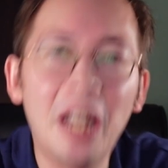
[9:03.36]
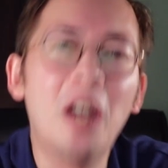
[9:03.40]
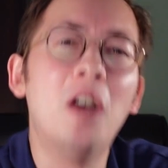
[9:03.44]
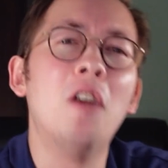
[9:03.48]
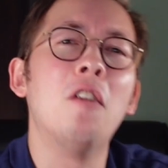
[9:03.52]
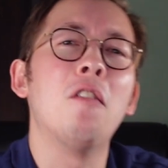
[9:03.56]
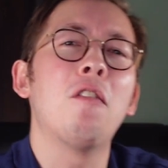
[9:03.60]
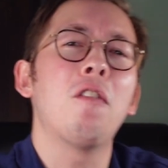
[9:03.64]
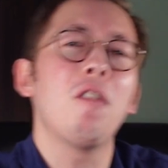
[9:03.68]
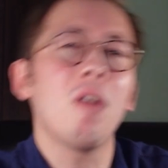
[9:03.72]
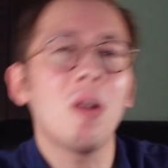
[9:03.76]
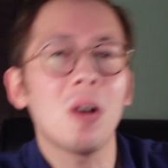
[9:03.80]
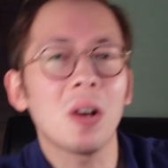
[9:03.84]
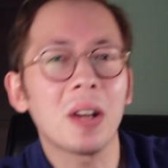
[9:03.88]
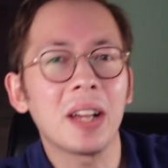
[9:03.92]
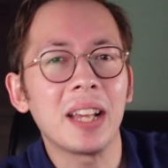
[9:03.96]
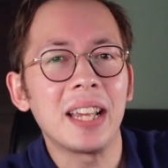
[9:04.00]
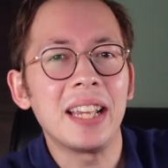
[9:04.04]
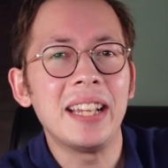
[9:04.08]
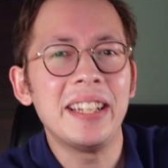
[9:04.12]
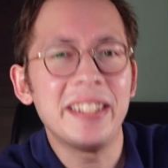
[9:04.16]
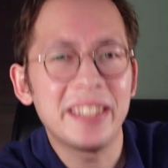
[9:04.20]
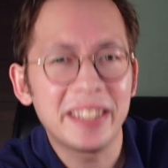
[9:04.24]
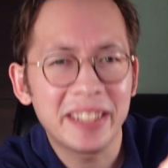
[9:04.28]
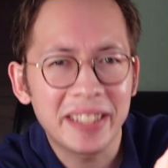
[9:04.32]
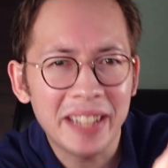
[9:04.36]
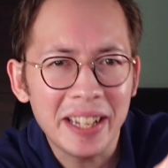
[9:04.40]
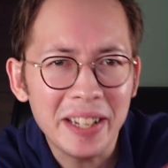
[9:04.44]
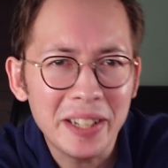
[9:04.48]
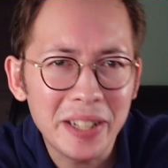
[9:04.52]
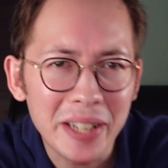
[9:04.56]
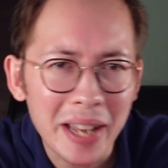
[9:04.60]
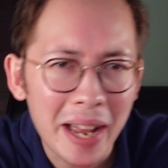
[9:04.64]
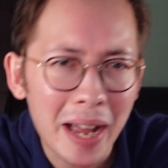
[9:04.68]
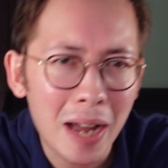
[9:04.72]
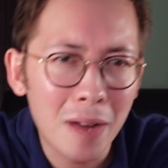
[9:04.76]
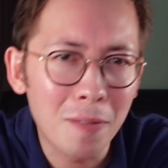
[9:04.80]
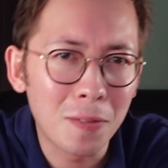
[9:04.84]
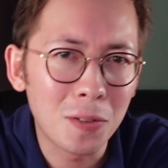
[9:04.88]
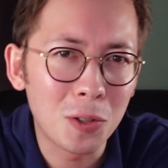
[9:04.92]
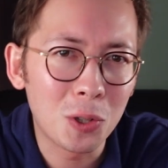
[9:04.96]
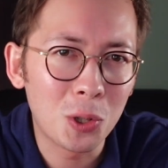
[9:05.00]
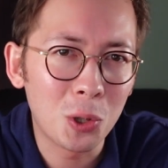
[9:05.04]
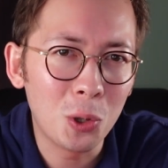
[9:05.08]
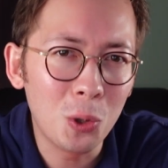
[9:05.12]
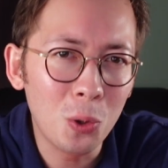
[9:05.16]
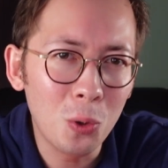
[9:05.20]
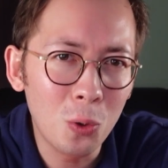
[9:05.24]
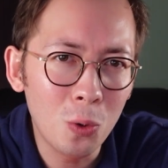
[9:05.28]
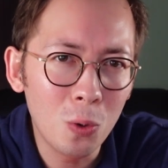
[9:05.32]
FLoC is said to have
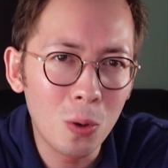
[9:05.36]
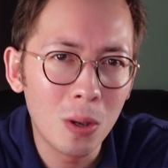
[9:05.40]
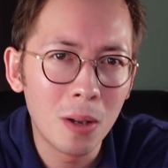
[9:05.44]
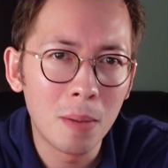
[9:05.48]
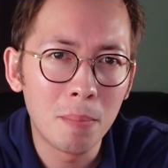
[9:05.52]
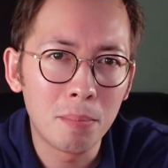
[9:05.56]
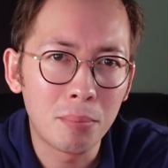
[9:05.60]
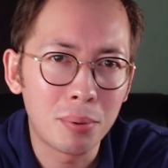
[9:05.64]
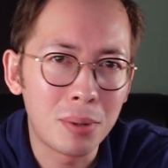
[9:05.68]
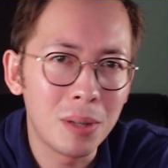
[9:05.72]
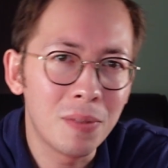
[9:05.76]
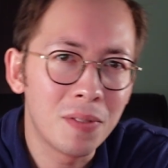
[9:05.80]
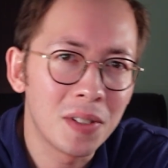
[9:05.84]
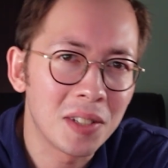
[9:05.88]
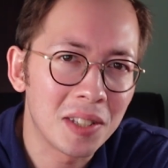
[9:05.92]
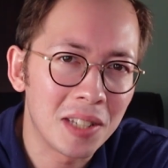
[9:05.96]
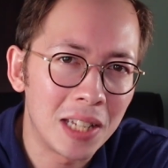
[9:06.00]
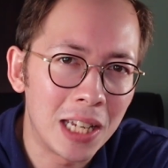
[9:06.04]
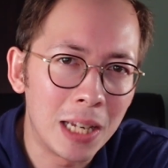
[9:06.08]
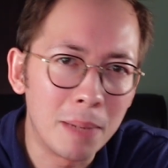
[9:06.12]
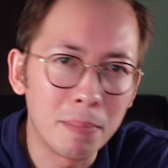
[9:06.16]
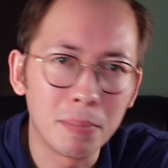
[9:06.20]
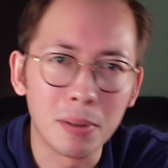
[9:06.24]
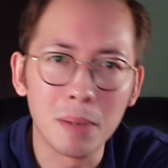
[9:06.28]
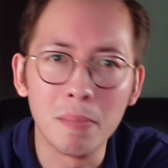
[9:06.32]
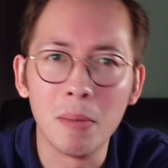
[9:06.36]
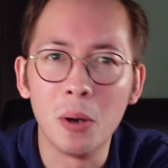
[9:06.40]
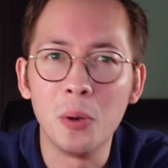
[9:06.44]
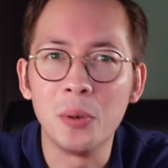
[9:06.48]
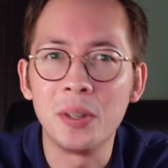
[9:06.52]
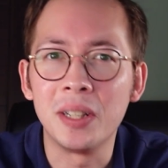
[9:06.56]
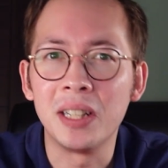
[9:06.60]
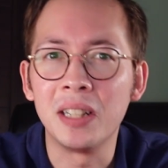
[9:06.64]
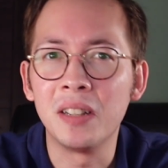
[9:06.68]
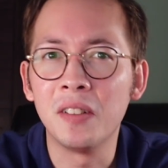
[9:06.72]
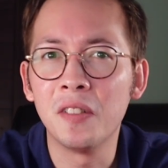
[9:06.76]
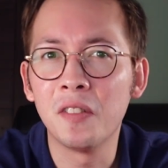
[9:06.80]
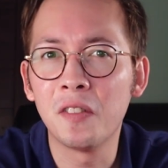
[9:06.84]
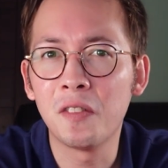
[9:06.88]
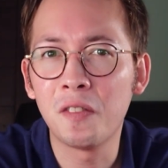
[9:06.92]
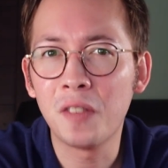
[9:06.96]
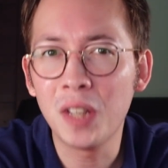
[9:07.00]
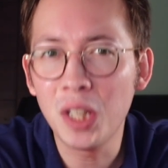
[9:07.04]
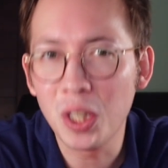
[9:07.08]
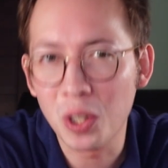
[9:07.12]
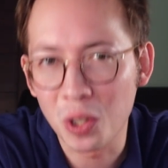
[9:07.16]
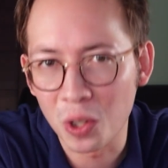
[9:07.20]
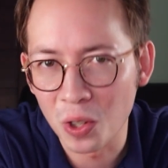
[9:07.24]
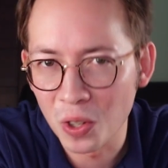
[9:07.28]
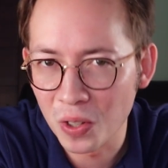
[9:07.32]
two privacy promoting
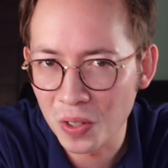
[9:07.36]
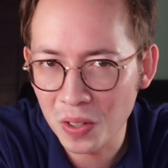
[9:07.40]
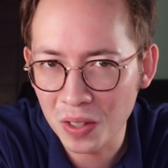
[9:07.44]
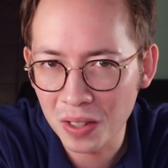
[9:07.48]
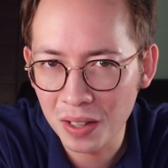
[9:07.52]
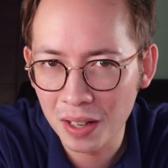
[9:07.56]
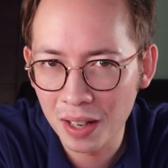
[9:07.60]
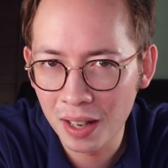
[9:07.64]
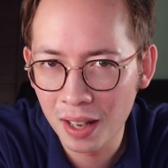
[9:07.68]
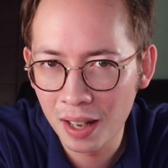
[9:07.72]
features.